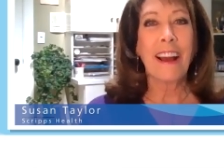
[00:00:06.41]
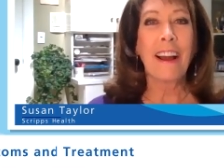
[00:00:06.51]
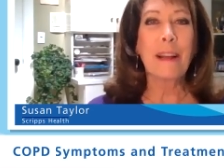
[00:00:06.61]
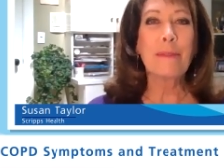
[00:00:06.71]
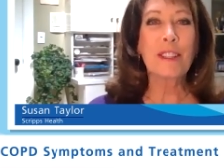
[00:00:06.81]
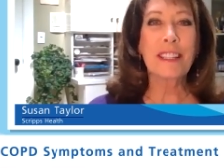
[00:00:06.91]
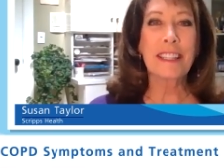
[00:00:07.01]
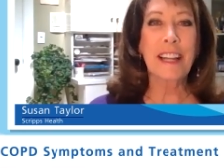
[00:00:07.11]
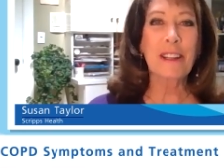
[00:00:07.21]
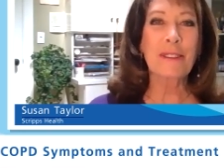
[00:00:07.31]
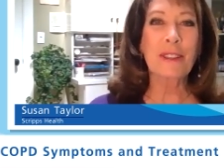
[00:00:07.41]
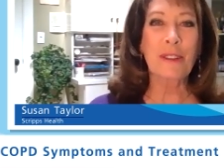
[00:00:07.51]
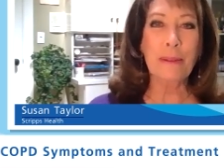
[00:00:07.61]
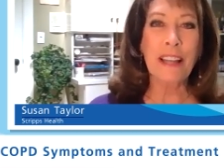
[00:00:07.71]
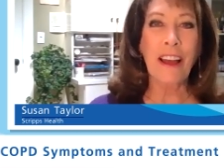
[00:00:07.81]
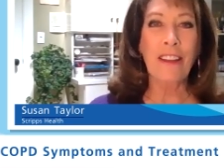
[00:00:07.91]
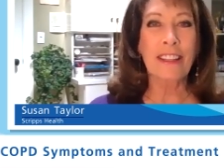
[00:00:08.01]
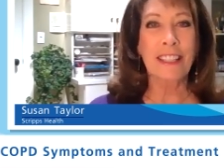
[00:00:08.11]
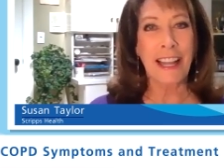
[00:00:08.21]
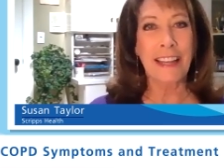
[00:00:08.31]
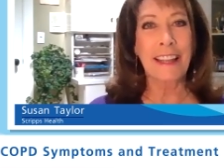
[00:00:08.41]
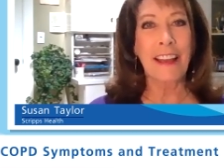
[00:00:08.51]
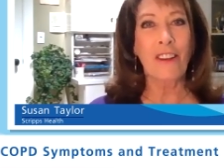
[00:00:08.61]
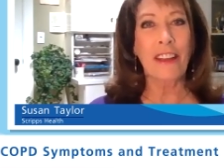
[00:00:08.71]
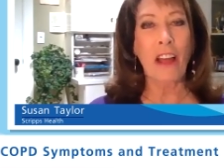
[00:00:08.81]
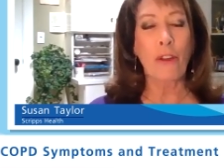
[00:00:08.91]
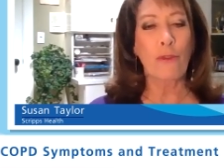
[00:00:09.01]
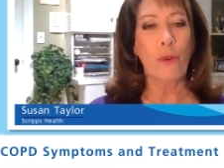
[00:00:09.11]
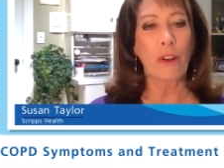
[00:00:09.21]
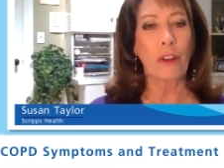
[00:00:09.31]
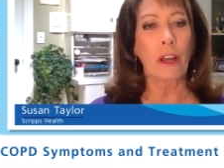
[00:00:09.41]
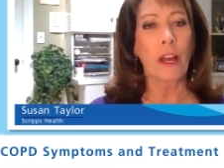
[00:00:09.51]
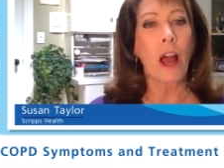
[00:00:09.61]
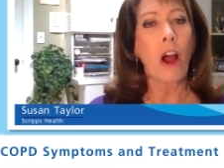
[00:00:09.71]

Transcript: Hi, I'm Susan Taylor with Scripps Health in San Diego, California.